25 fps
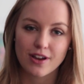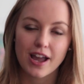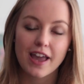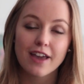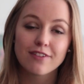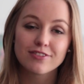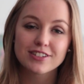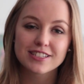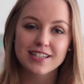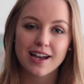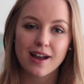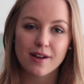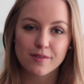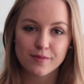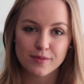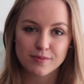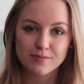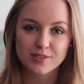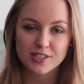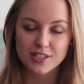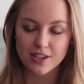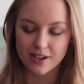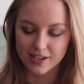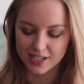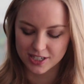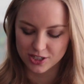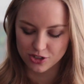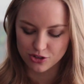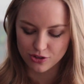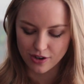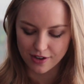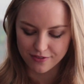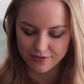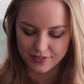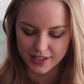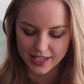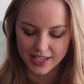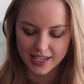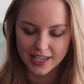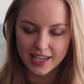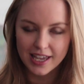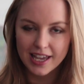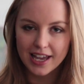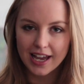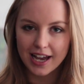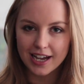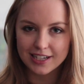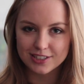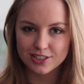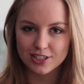So every time I'm stuck in traffic,
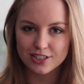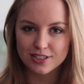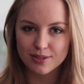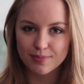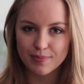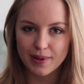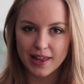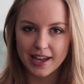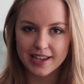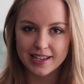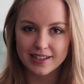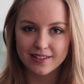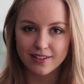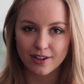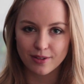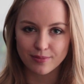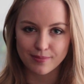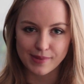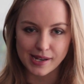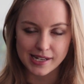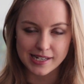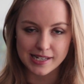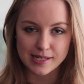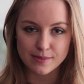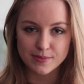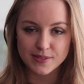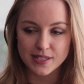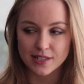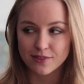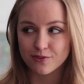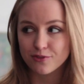I just apply it on my lips.